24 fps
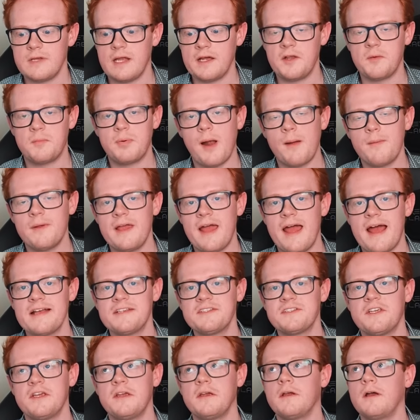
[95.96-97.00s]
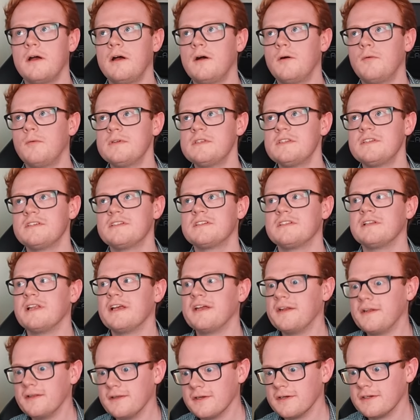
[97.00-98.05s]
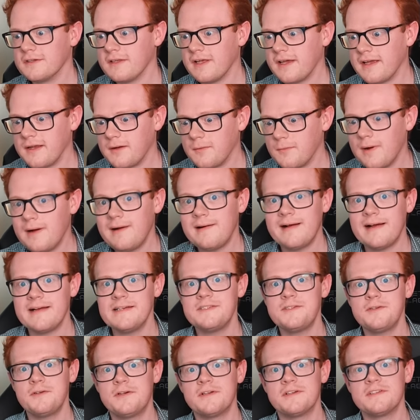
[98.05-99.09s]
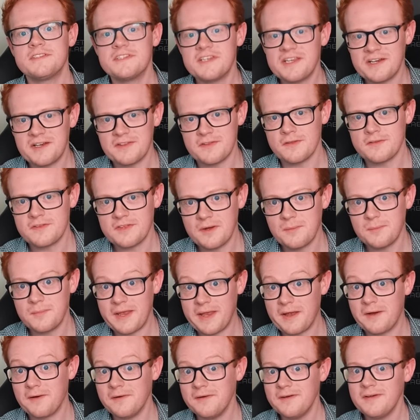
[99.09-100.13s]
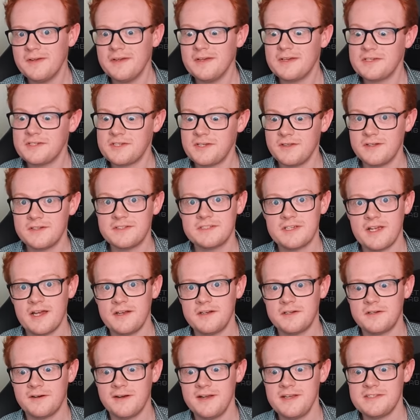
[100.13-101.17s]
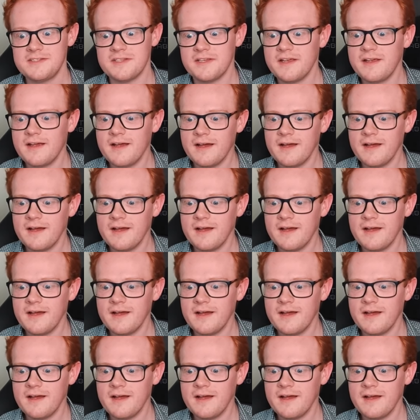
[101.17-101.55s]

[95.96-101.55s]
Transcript: Now you're probably asking, what's this lady look like? Well, as you could have seen in the thumbnail, she looks kind of crazy.